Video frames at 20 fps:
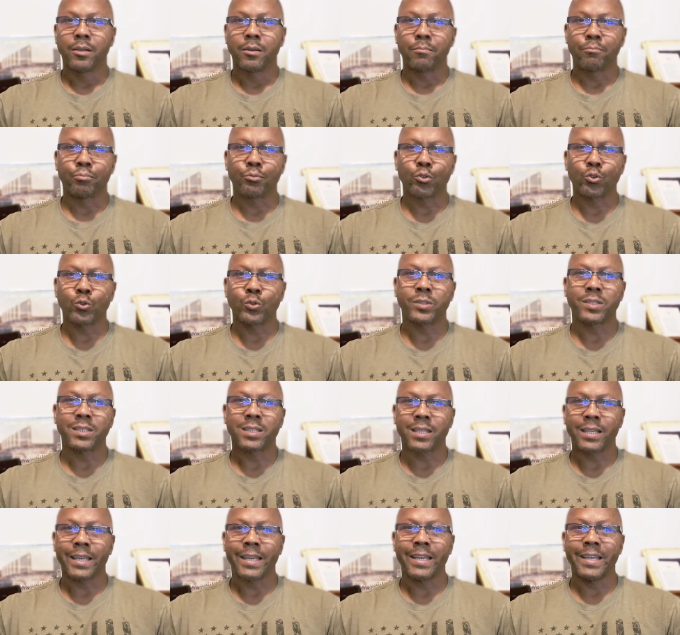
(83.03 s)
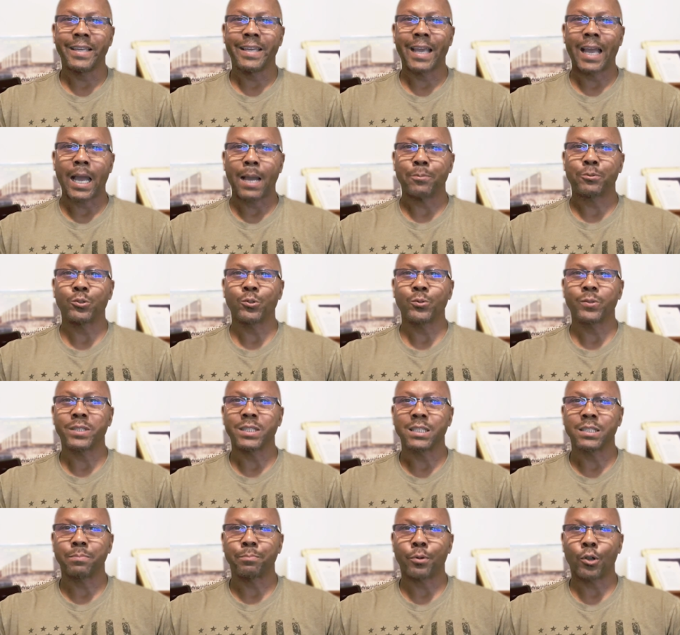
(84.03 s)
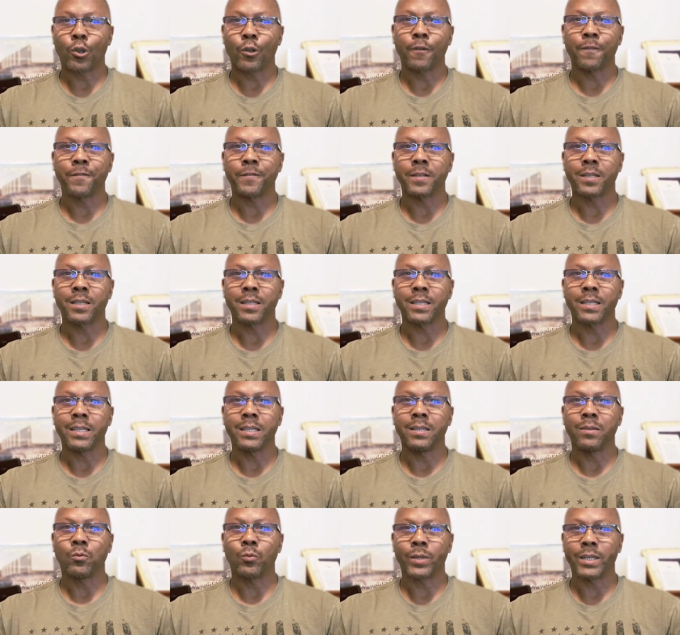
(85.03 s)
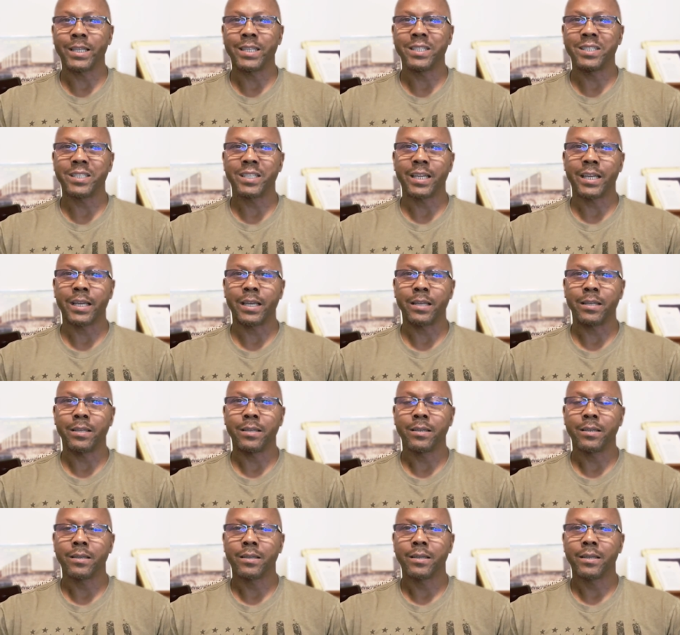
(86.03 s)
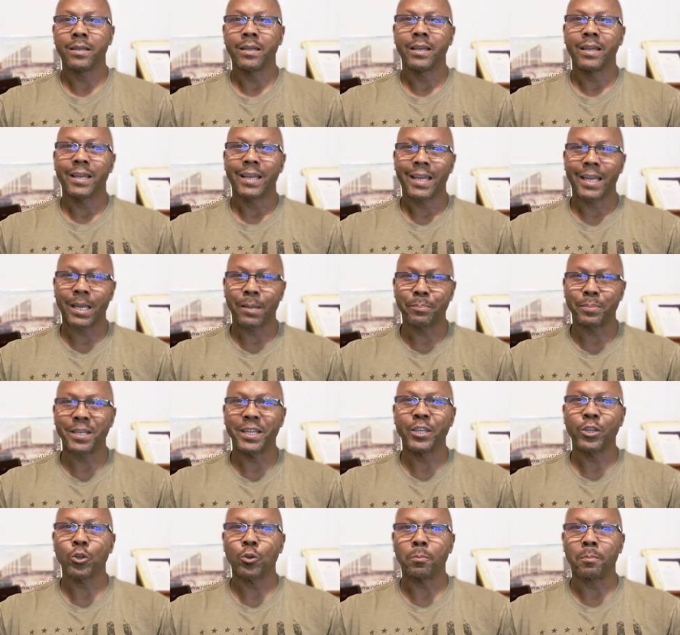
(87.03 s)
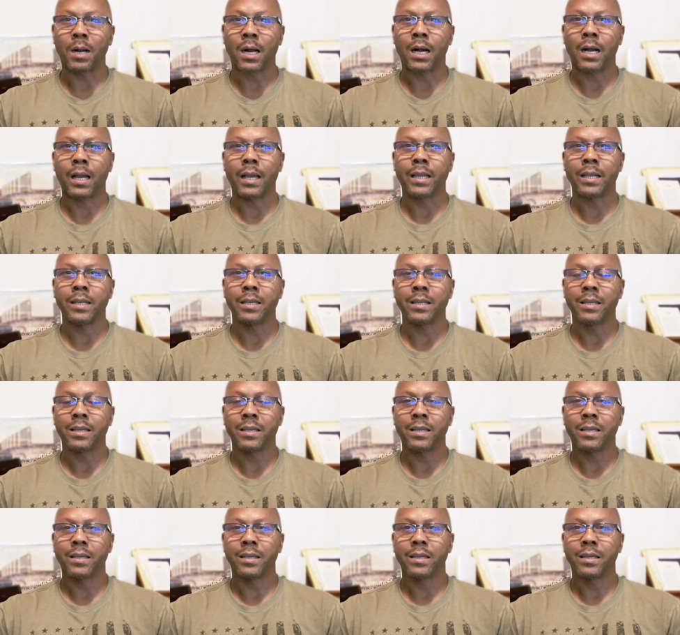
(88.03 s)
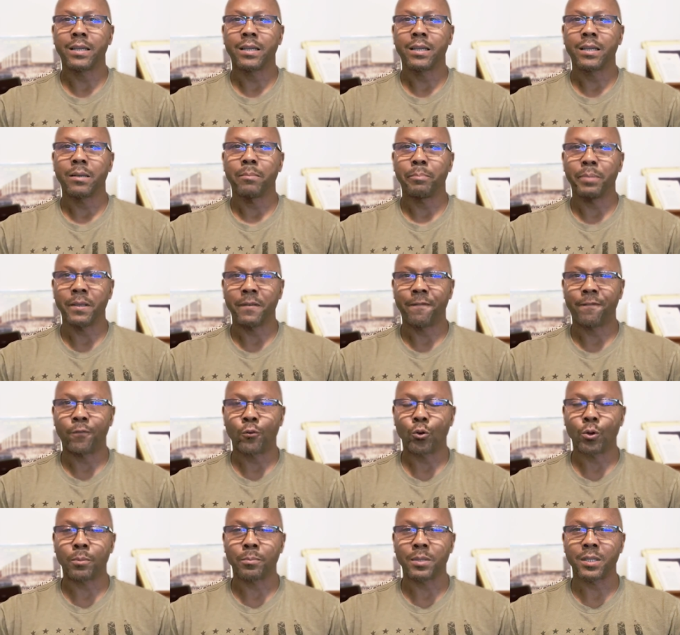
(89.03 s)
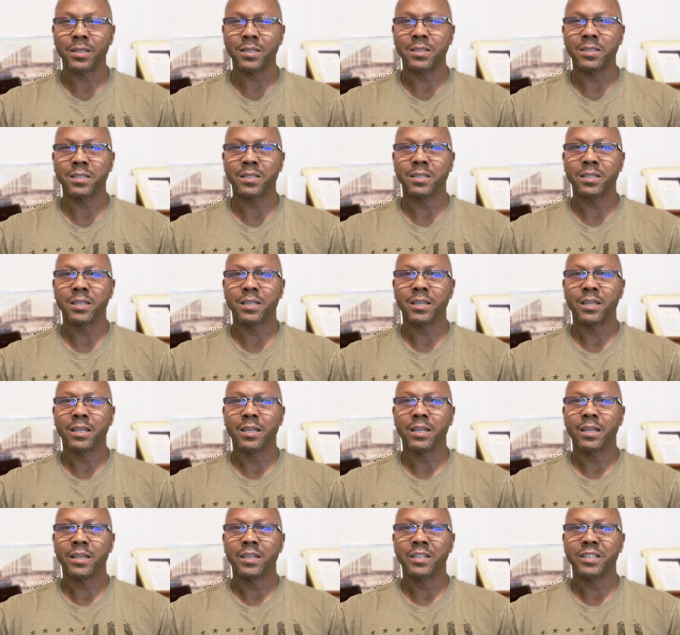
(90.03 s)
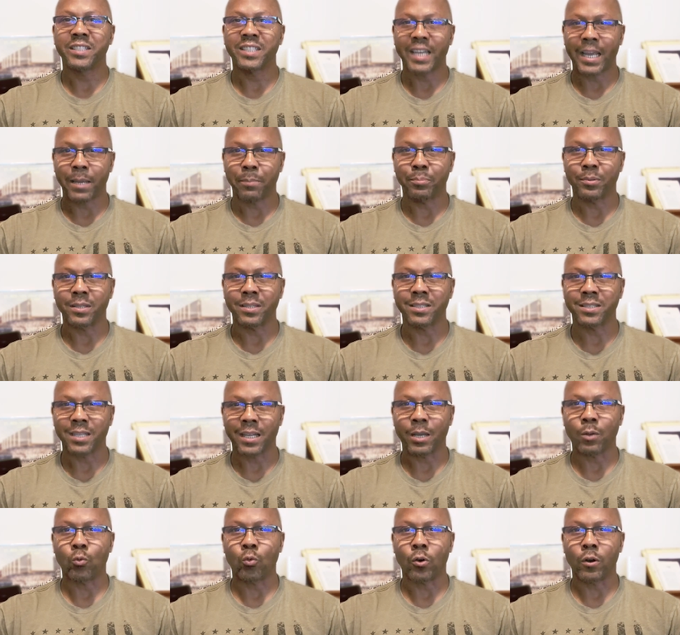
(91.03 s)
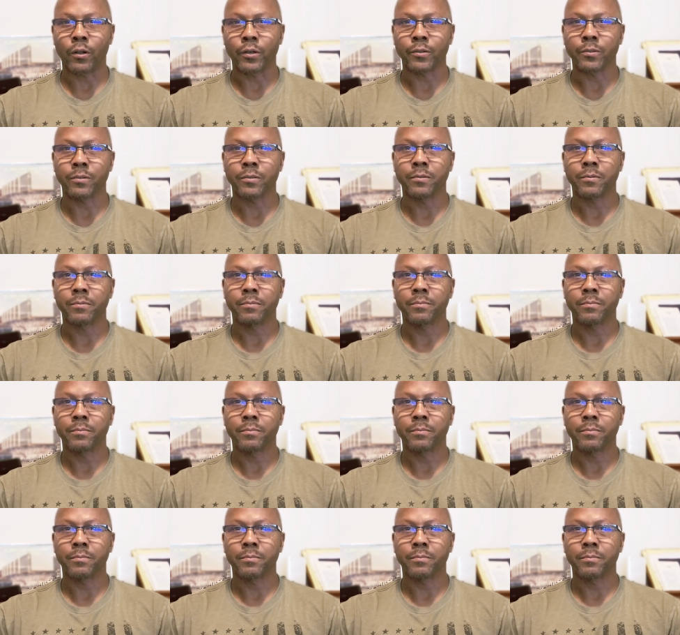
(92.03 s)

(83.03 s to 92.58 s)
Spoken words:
Bruce Lee captured this perfectly when he said, "Empty your mind, be formless, shapeless like water."